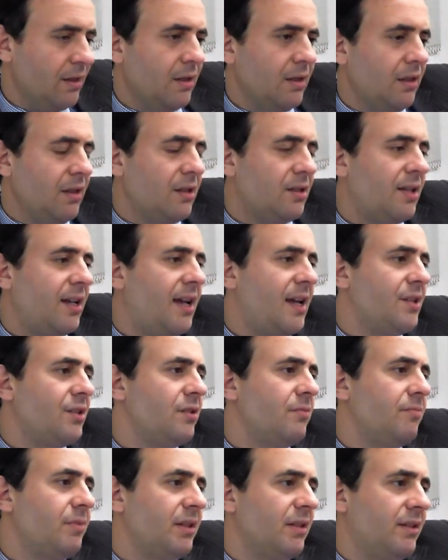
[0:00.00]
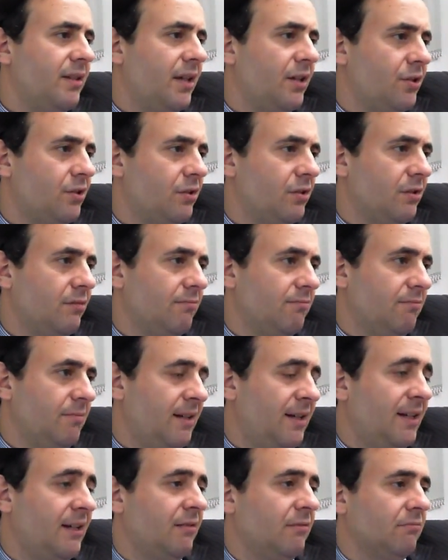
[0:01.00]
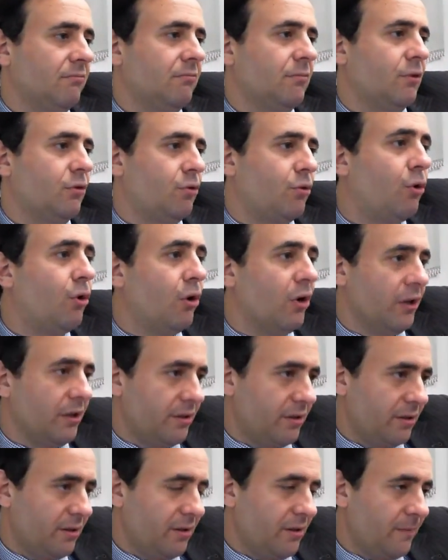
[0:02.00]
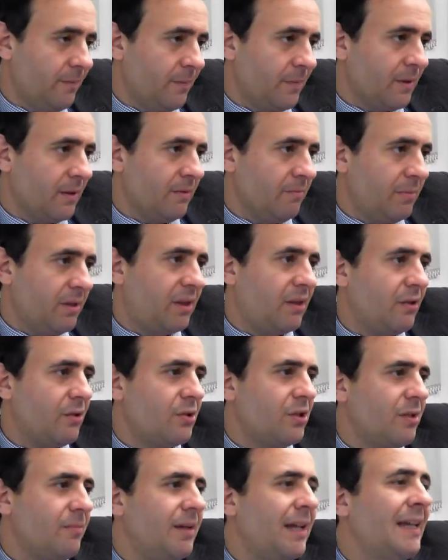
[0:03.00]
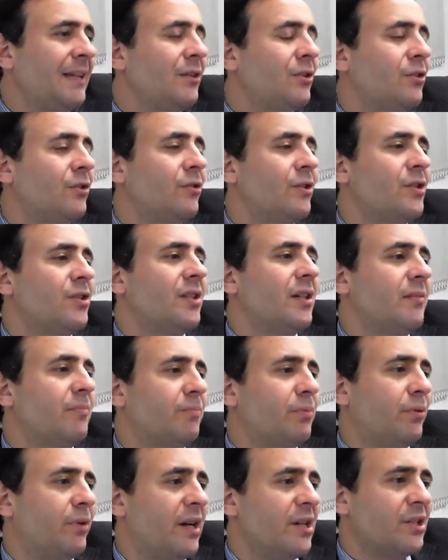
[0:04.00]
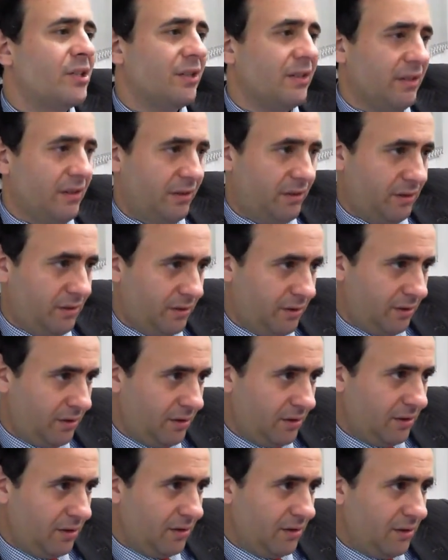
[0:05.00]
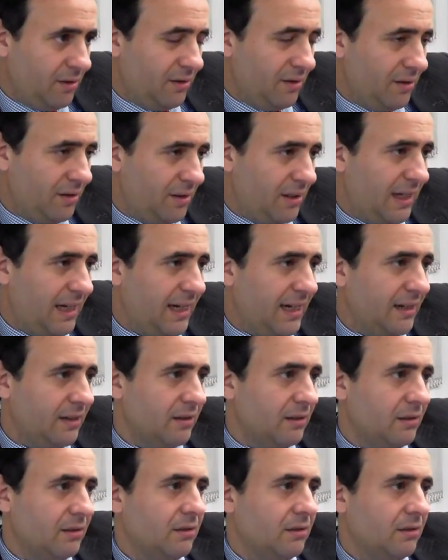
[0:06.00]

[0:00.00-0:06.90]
This hasn't been tested in court, but there's some interesting precedent that